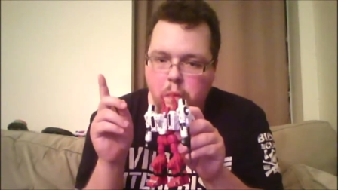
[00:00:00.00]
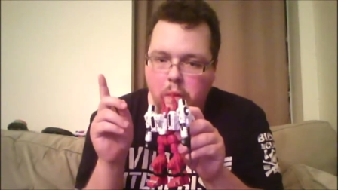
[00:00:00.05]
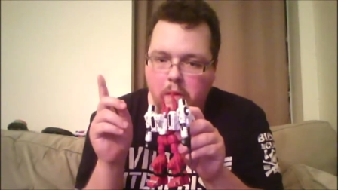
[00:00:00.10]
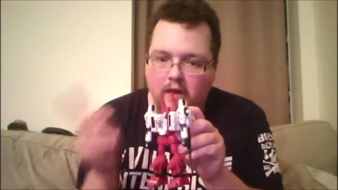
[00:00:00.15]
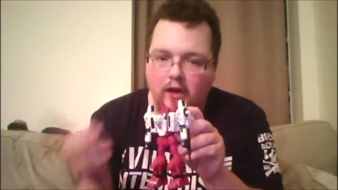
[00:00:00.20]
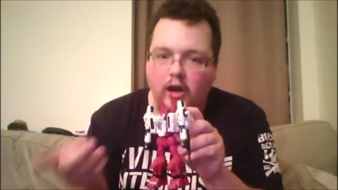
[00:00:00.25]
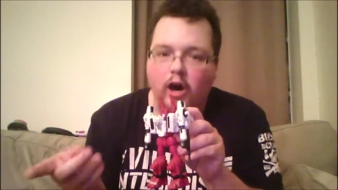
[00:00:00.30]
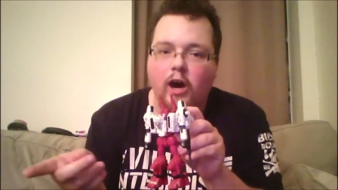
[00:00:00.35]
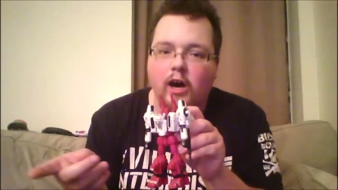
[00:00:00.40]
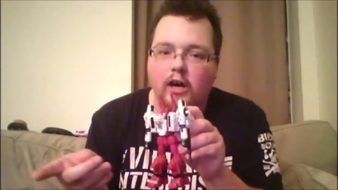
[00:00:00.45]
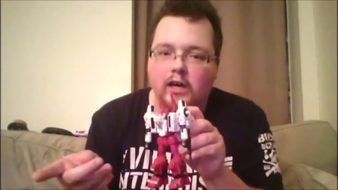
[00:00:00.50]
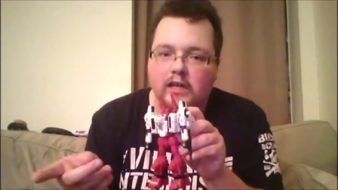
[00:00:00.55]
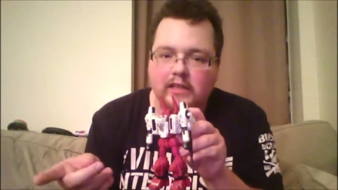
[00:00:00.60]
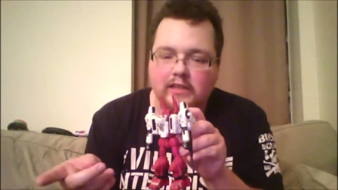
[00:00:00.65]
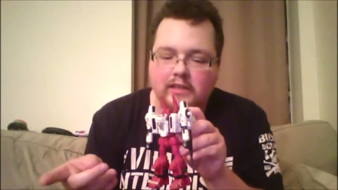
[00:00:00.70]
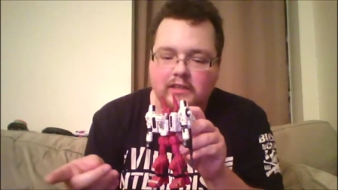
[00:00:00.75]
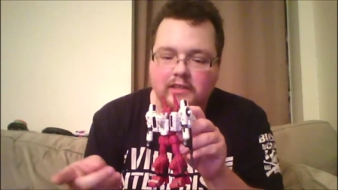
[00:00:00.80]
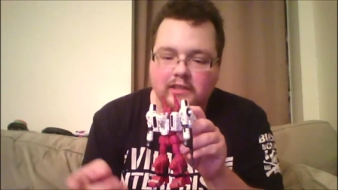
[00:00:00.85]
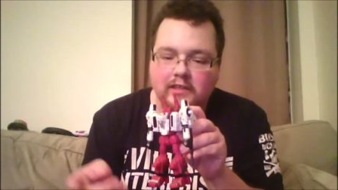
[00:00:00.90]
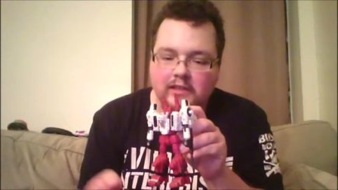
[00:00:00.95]
Cog
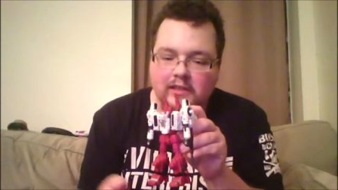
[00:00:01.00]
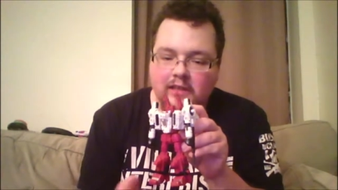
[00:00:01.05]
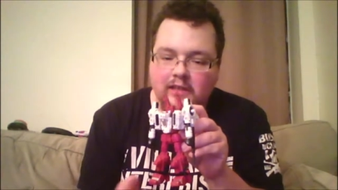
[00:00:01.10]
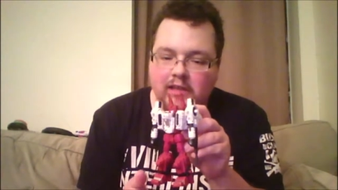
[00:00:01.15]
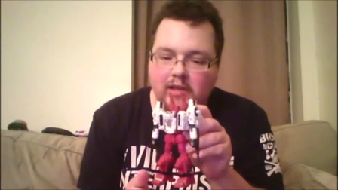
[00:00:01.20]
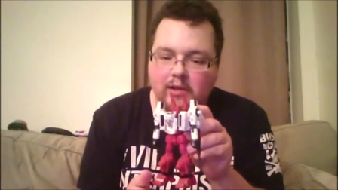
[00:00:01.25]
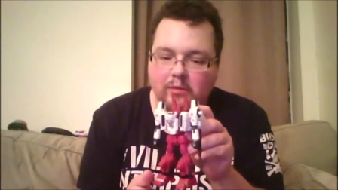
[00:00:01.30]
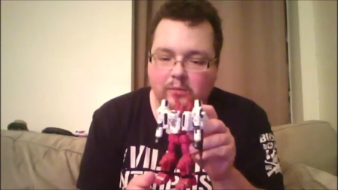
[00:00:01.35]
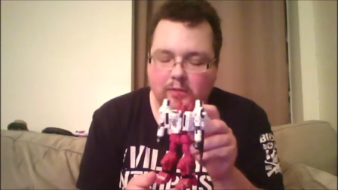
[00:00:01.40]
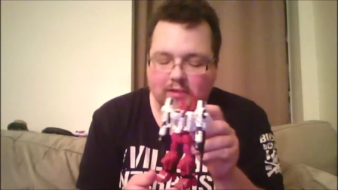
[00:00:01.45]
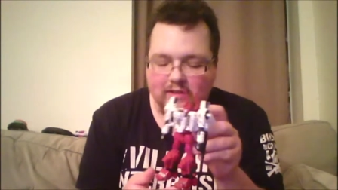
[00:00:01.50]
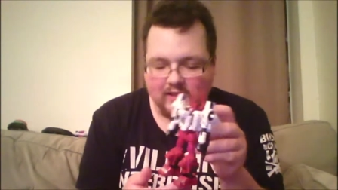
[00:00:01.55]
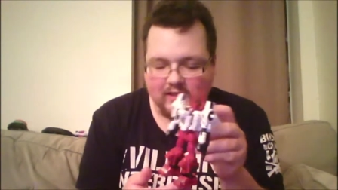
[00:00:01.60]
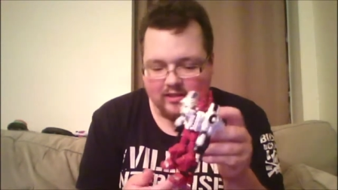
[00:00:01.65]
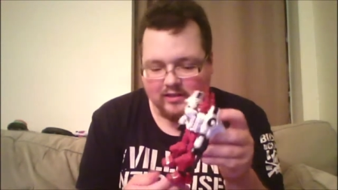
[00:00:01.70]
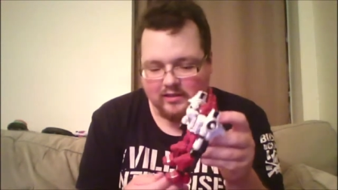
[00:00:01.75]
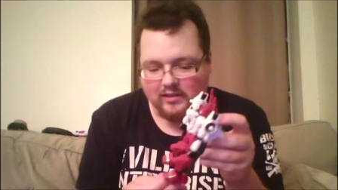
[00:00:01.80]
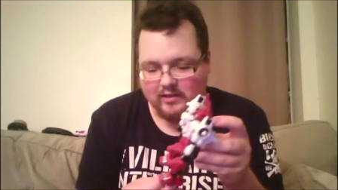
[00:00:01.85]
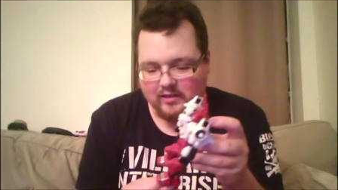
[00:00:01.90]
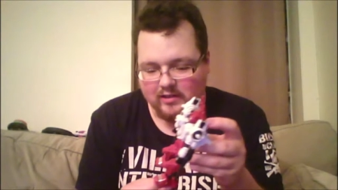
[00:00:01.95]
was
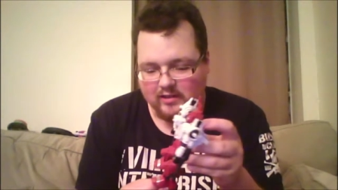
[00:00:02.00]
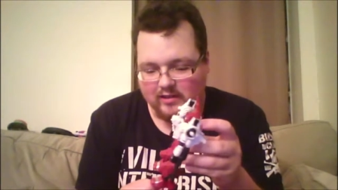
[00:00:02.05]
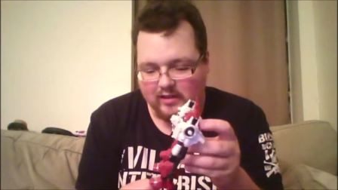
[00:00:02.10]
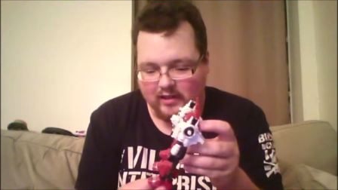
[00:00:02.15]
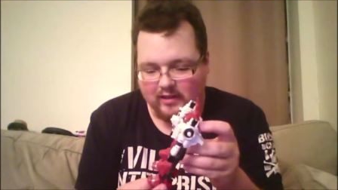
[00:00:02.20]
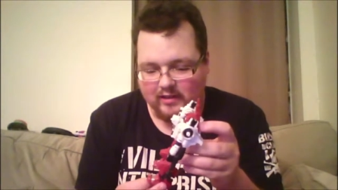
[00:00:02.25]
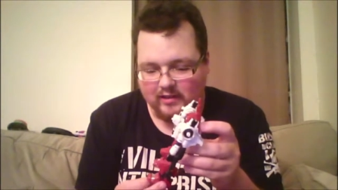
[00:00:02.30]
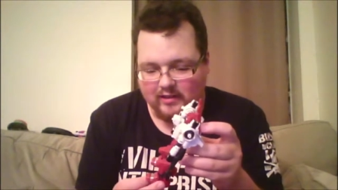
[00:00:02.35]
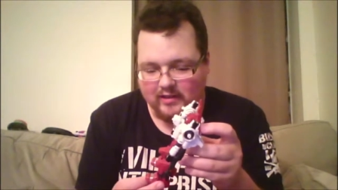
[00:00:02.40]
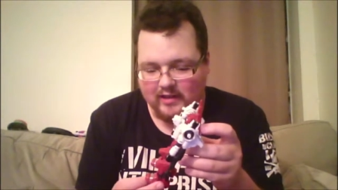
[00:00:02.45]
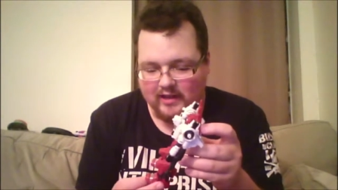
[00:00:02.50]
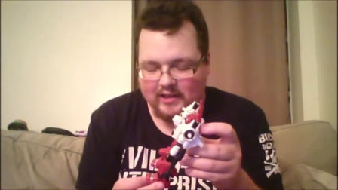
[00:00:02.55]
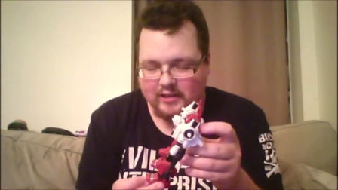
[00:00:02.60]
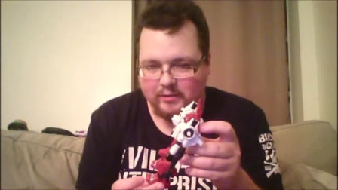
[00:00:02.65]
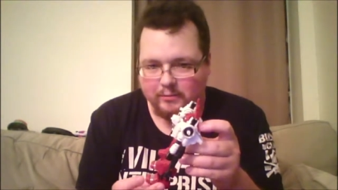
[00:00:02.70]
his